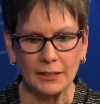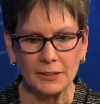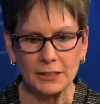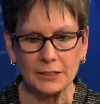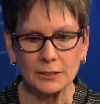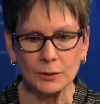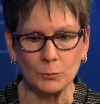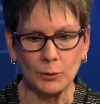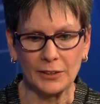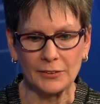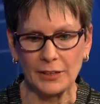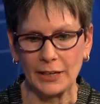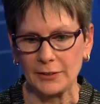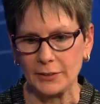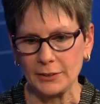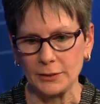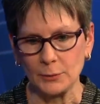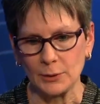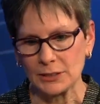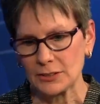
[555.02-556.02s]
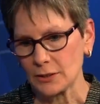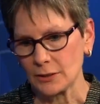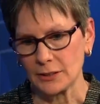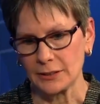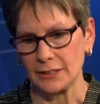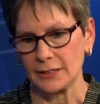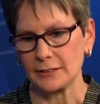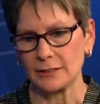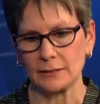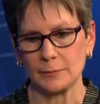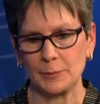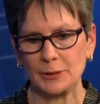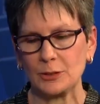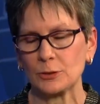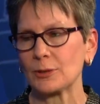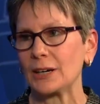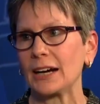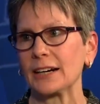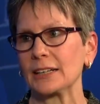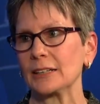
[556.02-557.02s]
think the one that the USRDS has been
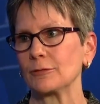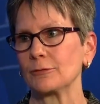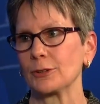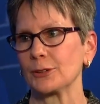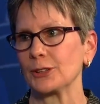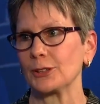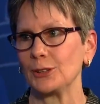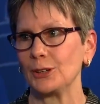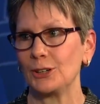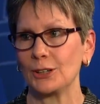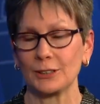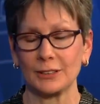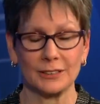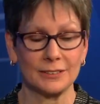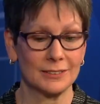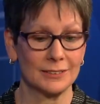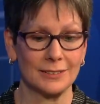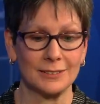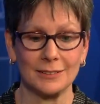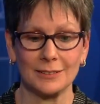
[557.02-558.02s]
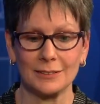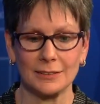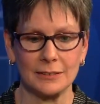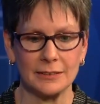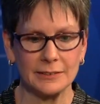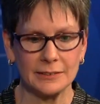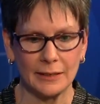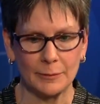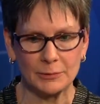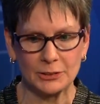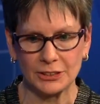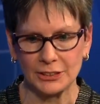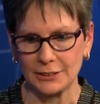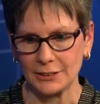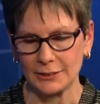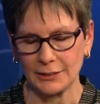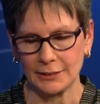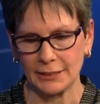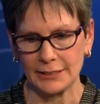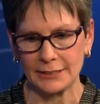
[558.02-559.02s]
tracking for the longest since its inception in
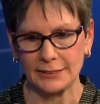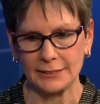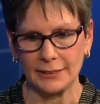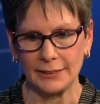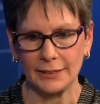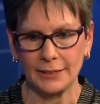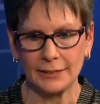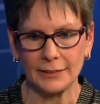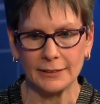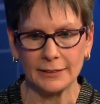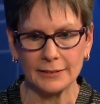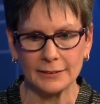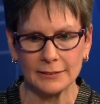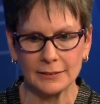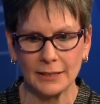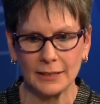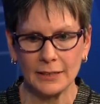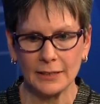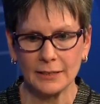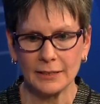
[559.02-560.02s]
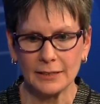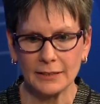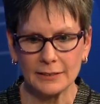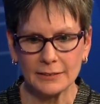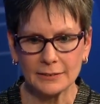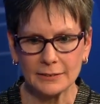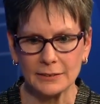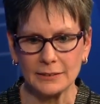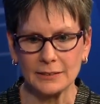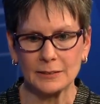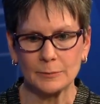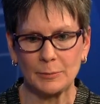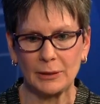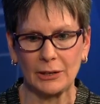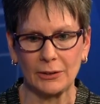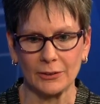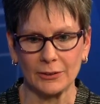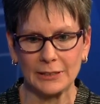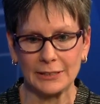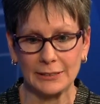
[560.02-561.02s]
the 1980s is the
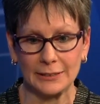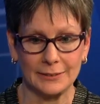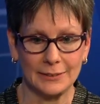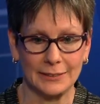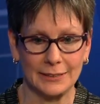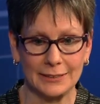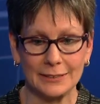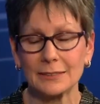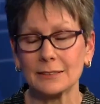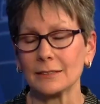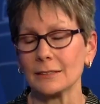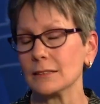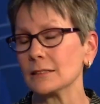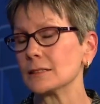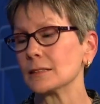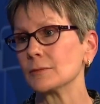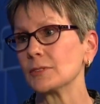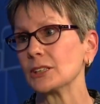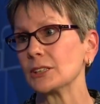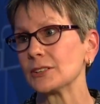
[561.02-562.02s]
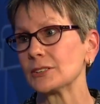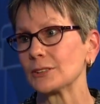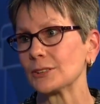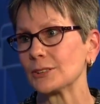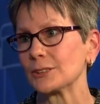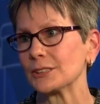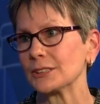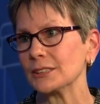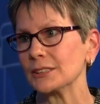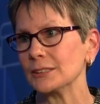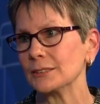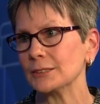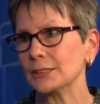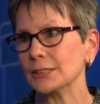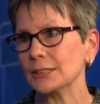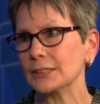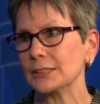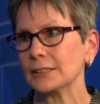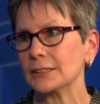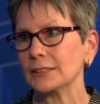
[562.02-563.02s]
disparity in the incidence of ESRD.
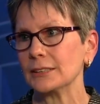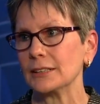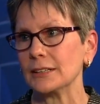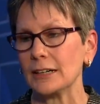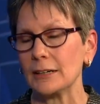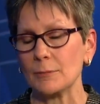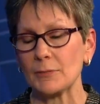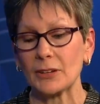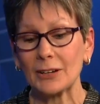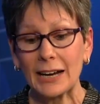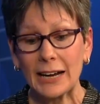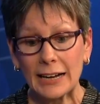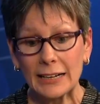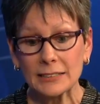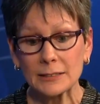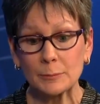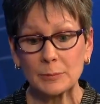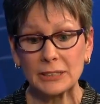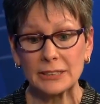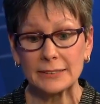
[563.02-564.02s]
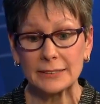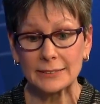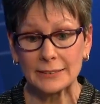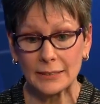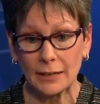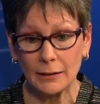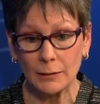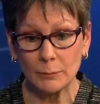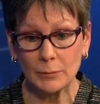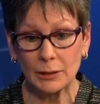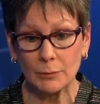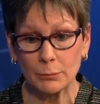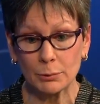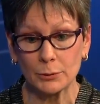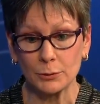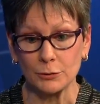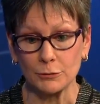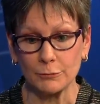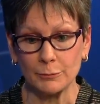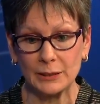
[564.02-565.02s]
There has been some
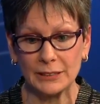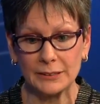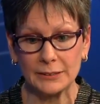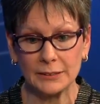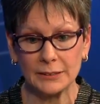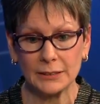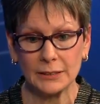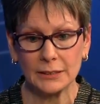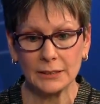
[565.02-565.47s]
improvement